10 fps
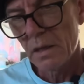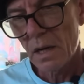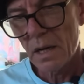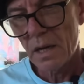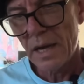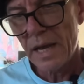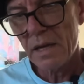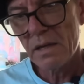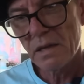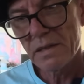
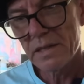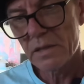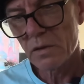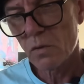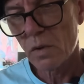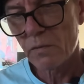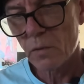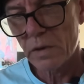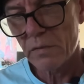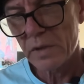N Dizzle
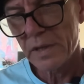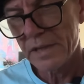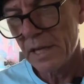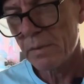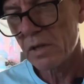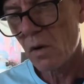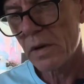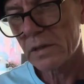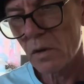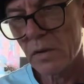143. Keep it
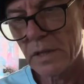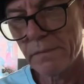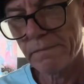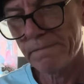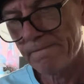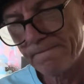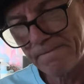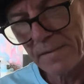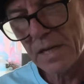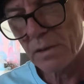going, Tony.
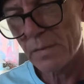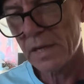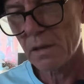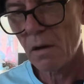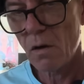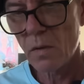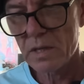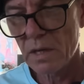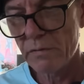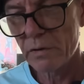Thanks, man.
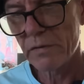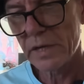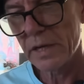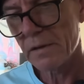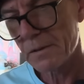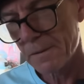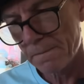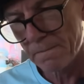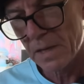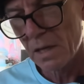Always love your videos.
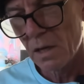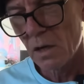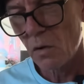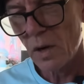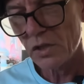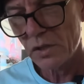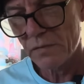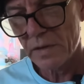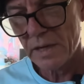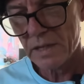Question
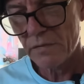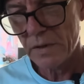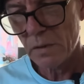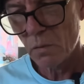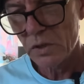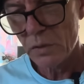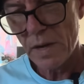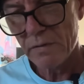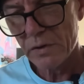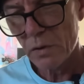for the next vid. Would you
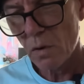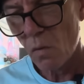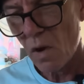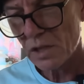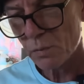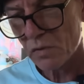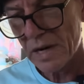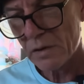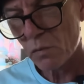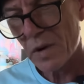ever do a watch
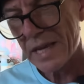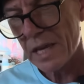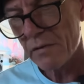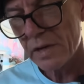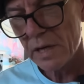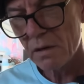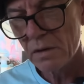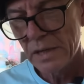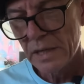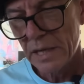brand ranking video?
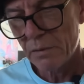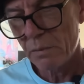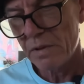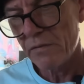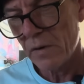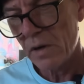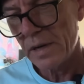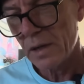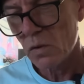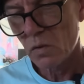It would be fun
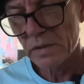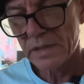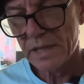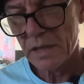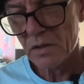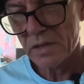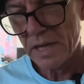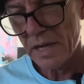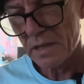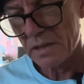and cool to get your
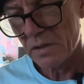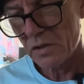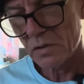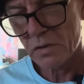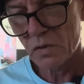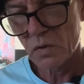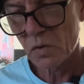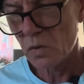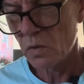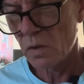take since you're a
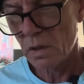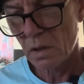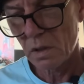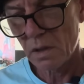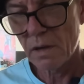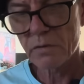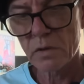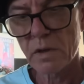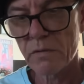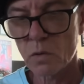true
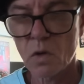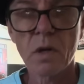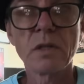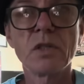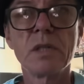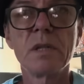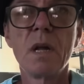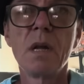lover of horology.